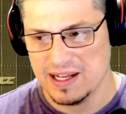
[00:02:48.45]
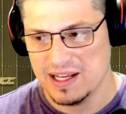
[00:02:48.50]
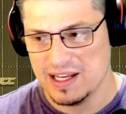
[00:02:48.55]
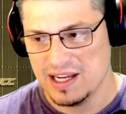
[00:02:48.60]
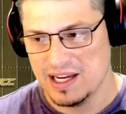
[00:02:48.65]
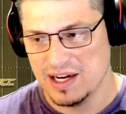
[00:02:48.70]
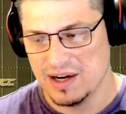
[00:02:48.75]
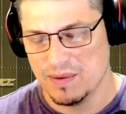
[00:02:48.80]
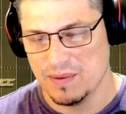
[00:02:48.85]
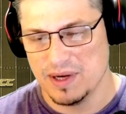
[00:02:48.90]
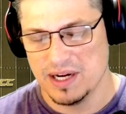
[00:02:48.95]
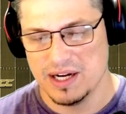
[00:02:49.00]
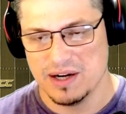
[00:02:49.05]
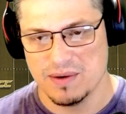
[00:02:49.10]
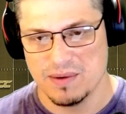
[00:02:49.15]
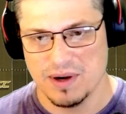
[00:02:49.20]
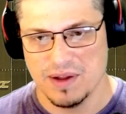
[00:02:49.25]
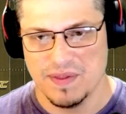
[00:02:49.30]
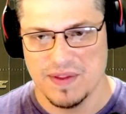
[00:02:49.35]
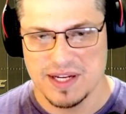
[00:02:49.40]
You know, we need to
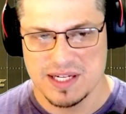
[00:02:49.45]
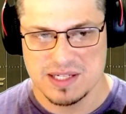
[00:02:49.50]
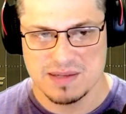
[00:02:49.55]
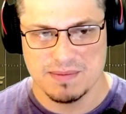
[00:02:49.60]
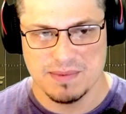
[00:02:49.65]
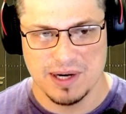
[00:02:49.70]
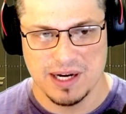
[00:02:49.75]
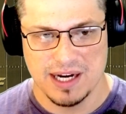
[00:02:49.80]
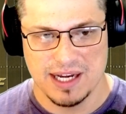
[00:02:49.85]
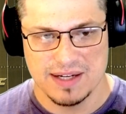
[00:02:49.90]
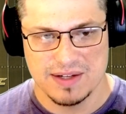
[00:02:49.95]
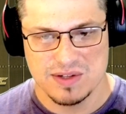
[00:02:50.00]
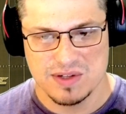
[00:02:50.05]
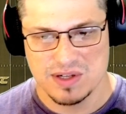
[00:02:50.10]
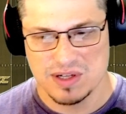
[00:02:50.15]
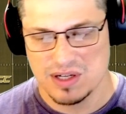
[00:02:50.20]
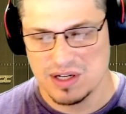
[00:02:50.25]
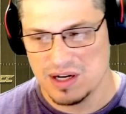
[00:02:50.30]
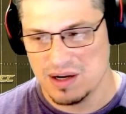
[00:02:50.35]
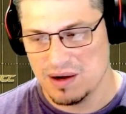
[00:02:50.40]
run this much,
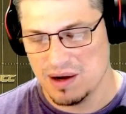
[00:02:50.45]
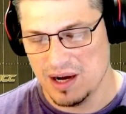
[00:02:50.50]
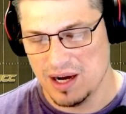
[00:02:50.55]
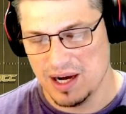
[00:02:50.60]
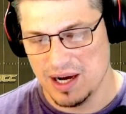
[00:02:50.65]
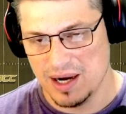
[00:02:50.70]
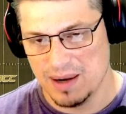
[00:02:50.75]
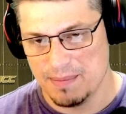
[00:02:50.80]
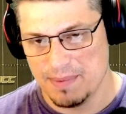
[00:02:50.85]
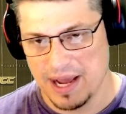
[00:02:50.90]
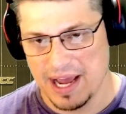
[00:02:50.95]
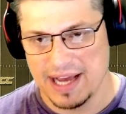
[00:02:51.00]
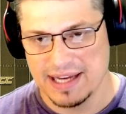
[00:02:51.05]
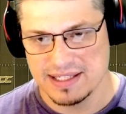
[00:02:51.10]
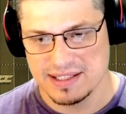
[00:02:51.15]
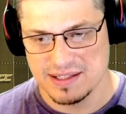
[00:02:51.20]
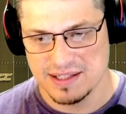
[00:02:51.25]
pass